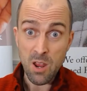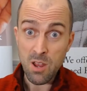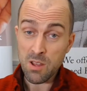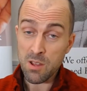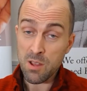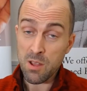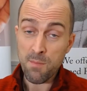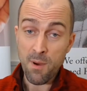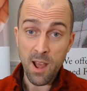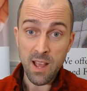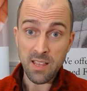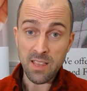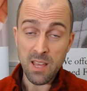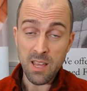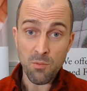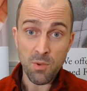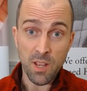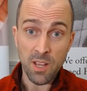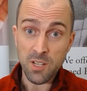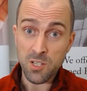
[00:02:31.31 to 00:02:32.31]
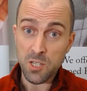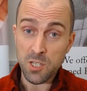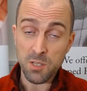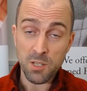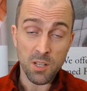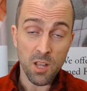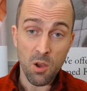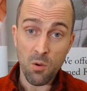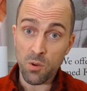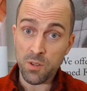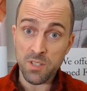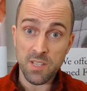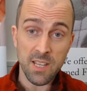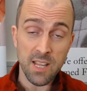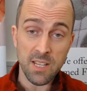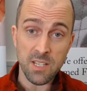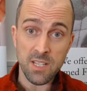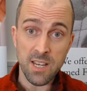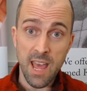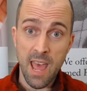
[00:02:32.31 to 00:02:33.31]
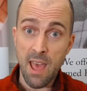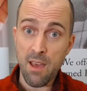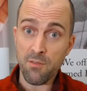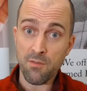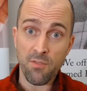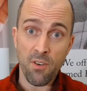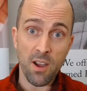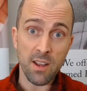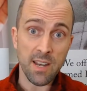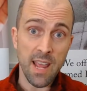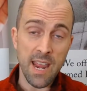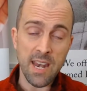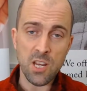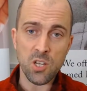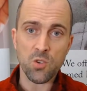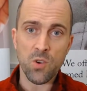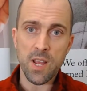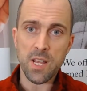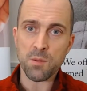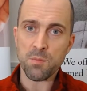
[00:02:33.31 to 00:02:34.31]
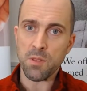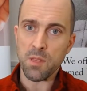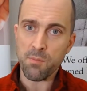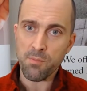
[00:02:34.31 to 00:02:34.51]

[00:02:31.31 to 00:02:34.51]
You might think we can just go onto the internet and find any tradesman.